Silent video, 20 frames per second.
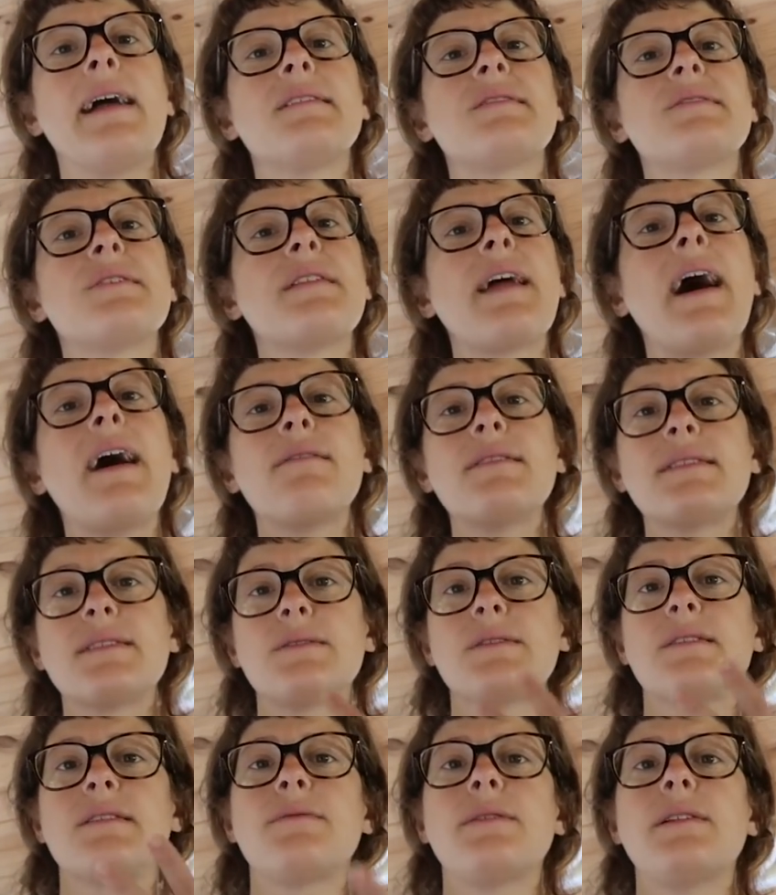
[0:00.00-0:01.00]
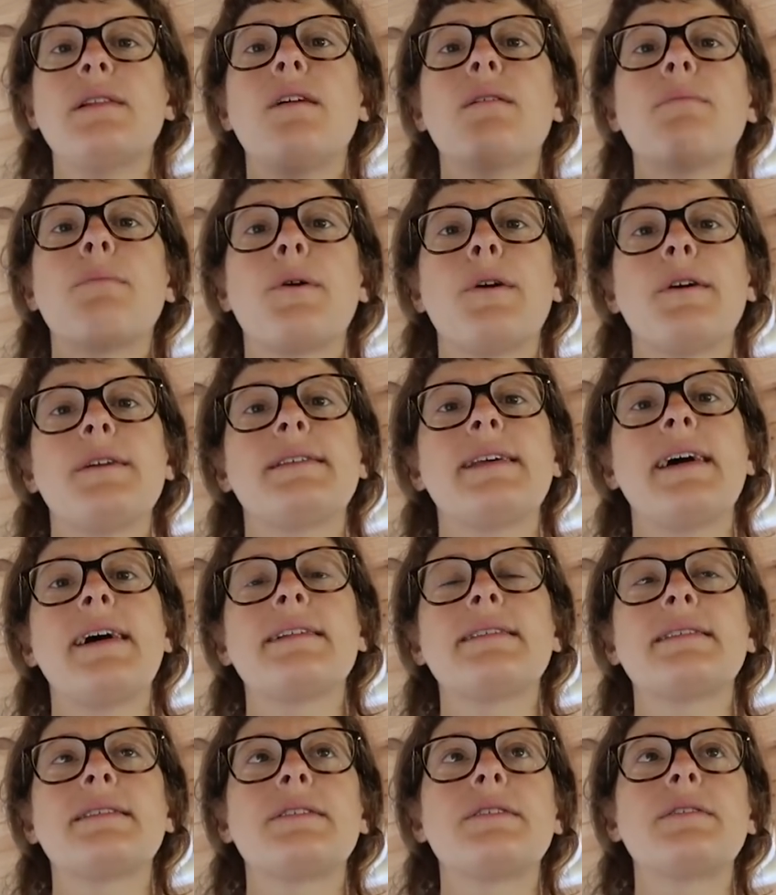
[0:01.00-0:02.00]
And so that was also a long
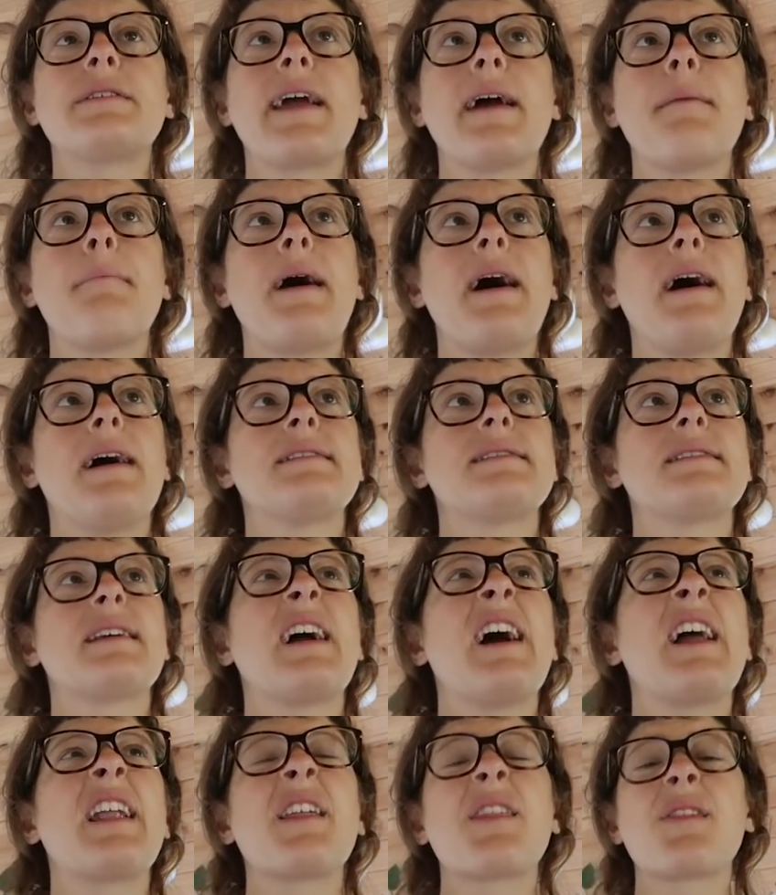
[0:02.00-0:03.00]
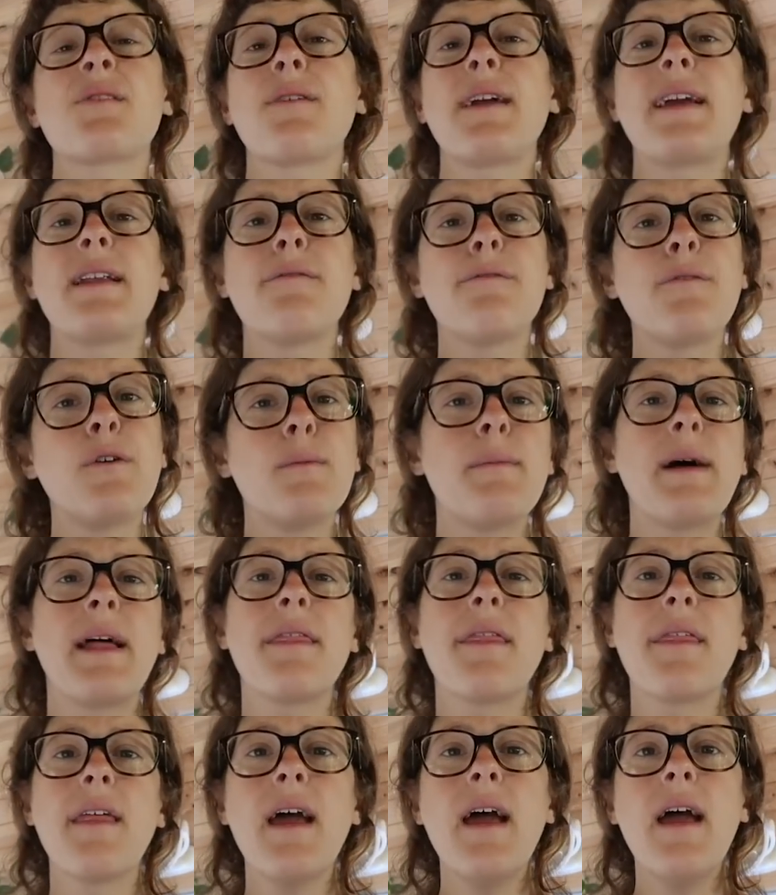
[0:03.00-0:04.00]
process to get past the kind of three to four
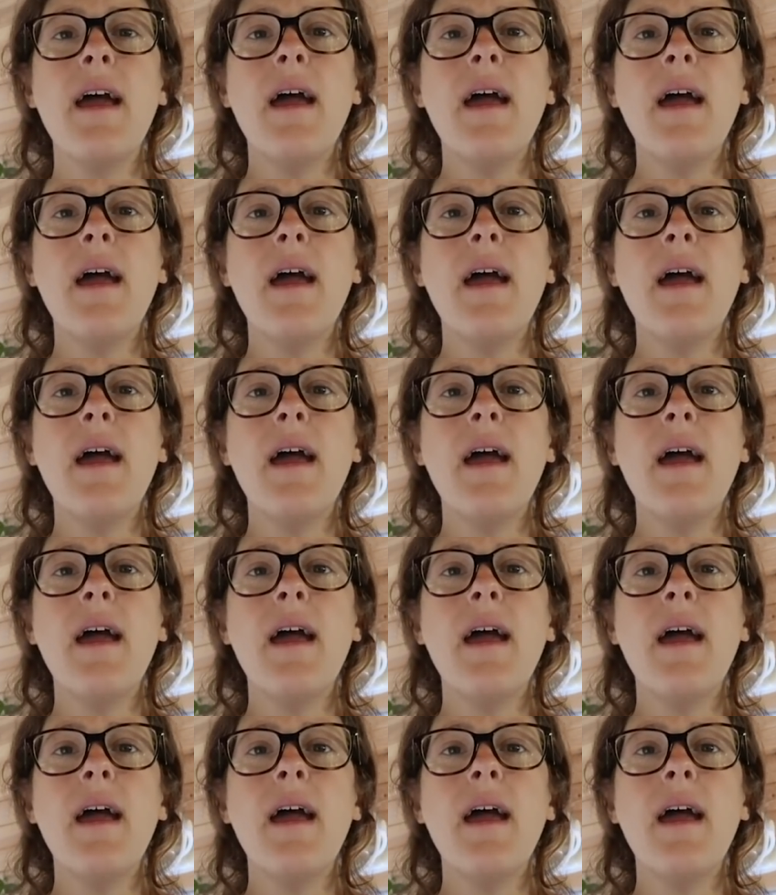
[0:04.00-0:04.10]
month